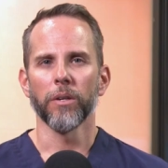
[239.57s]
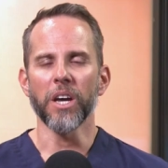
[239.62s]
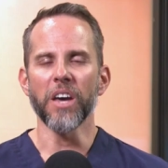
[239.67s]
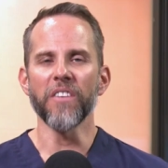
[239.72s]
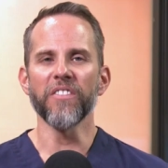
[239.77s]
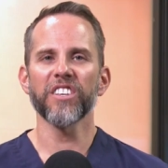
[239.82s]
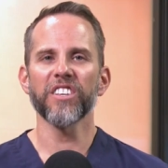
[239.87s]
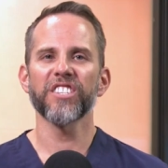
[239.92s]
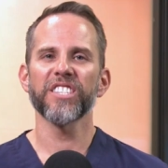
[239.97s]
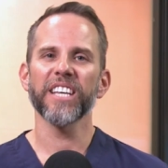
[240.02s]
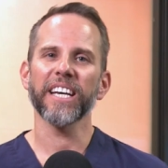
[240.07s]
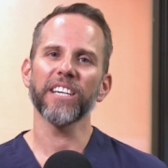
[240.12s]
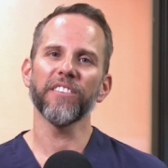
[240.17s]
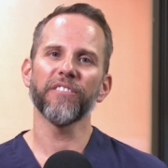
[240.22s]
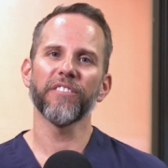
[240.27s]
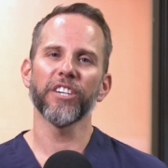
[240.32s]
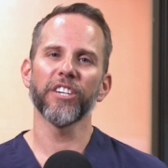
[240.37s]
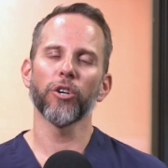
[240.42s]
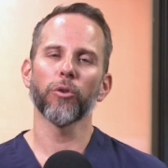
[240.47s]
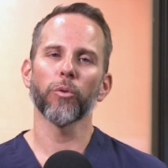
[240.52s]
In this
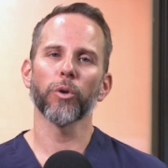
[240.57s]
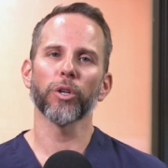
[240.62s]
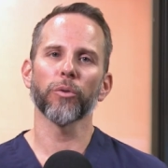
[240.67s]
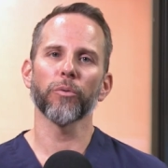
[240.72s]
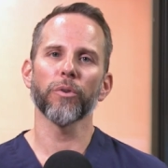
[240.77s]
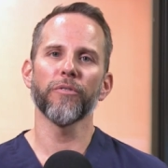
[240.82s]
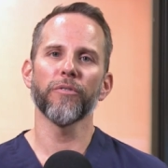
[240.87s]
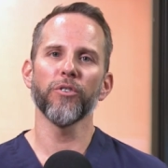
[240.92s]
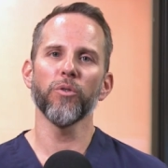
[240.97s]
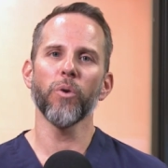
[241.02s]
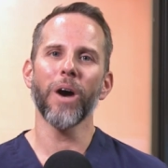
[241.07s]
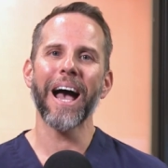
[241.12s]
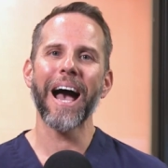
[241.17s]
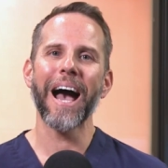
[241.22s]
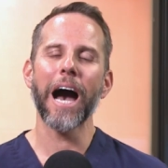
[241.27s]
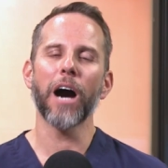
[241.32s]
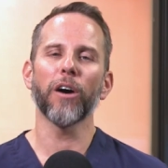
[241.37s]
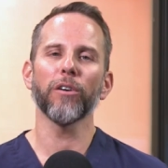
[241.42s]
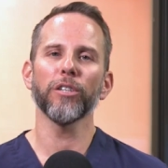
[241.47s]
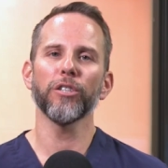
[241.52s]
second video, we're going to review
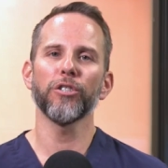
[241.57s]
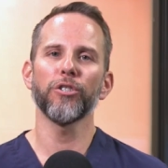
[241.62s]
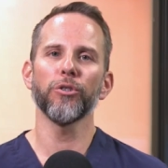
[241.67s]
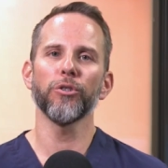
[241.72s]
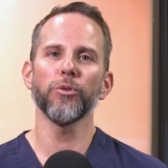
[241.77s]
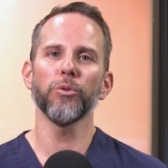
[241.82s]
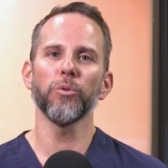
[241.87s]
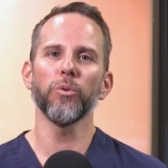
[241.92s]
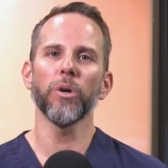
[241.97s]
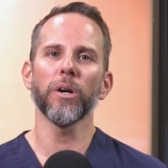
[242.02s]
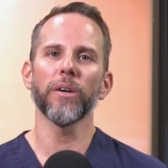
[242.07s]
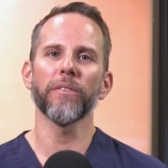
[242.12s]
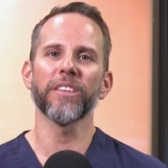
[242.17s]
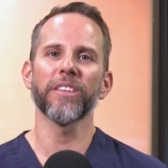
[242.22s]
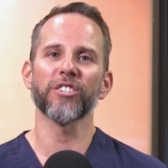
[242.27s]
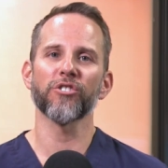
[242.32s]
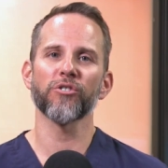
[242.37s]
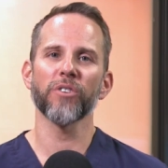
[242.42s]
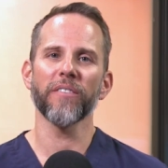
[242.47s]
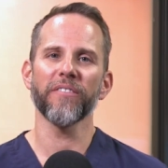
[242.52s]
how to do
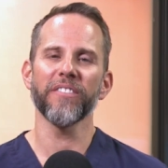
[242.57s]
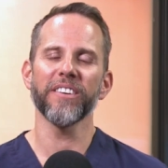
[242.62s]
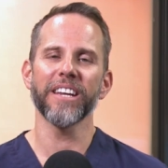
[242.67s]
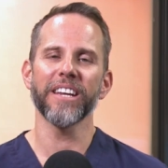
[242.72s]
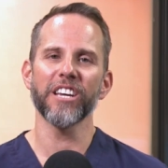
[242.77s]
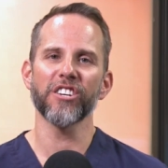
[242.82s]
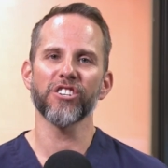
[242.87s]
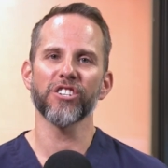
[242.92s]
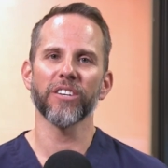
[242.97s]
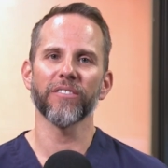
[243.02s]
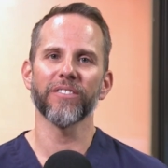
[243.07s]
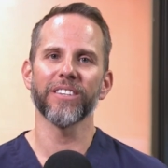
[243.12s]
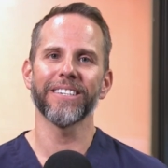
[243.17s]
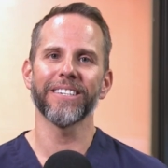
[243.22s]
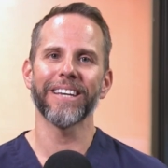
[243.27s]
the trephination of the